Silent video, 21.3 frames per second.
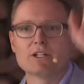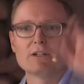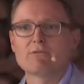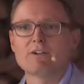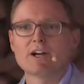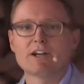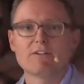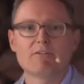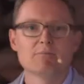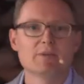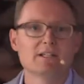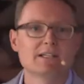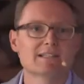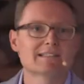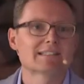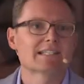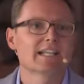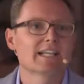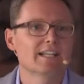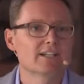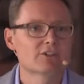and 5
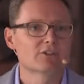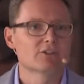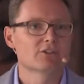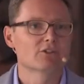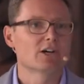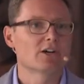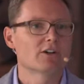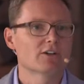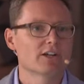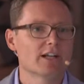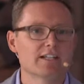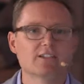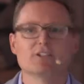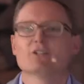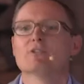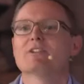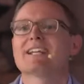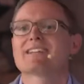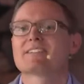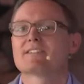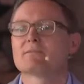minutes later you are at your
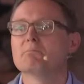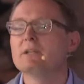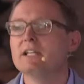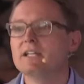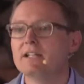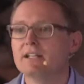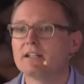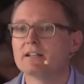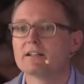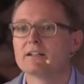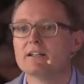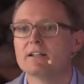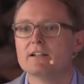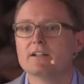next meeting.